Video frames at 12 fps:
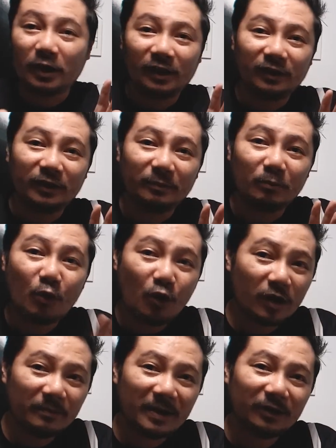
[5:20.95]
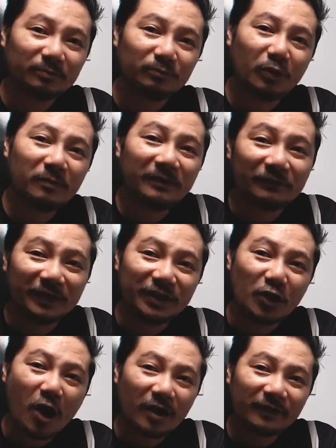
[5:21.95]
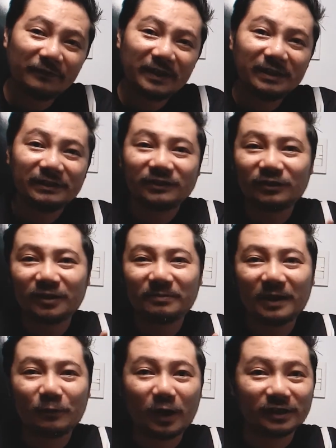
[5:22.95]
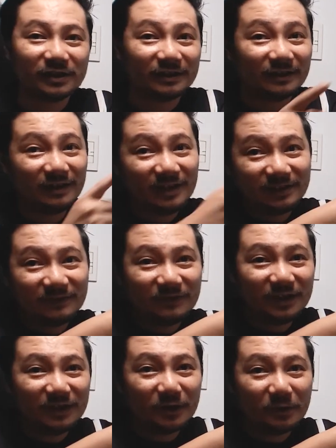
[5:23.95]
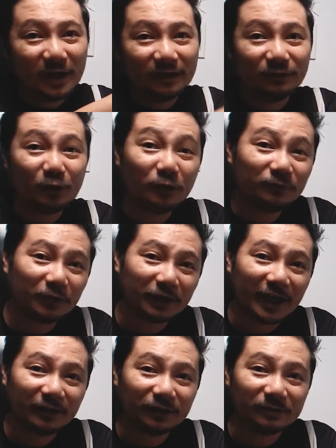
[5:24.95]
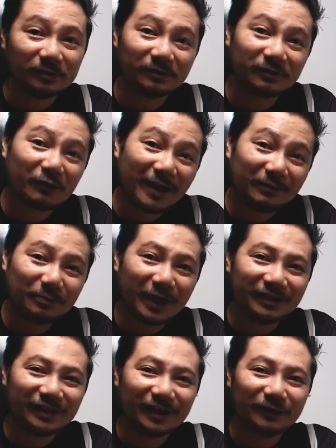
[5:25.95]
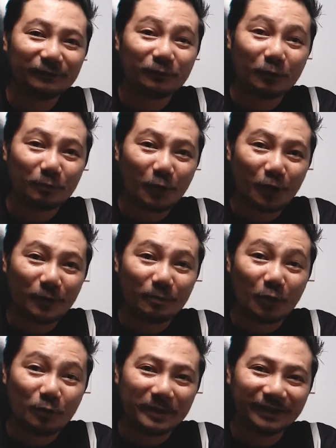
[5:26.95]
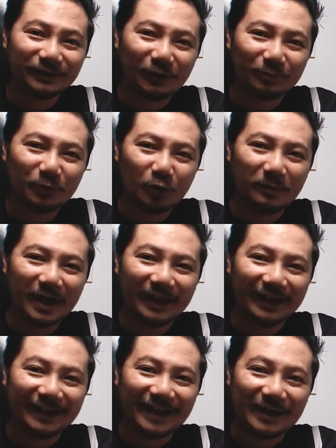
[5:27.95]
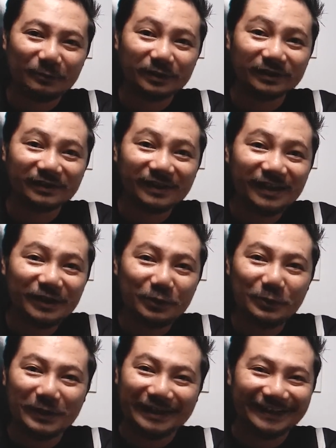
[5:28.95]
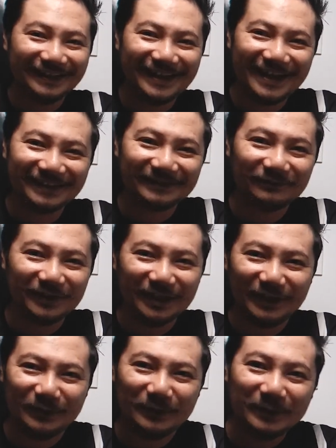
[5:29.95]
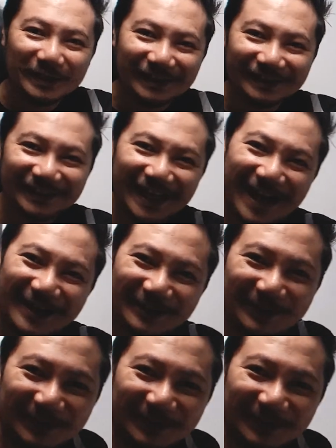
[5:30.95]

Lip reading: to learn more about mobile videography, start by watching this video and don't forget to subscribe to my channel for more moments on mobile, and I will see you in the next video. Ciao!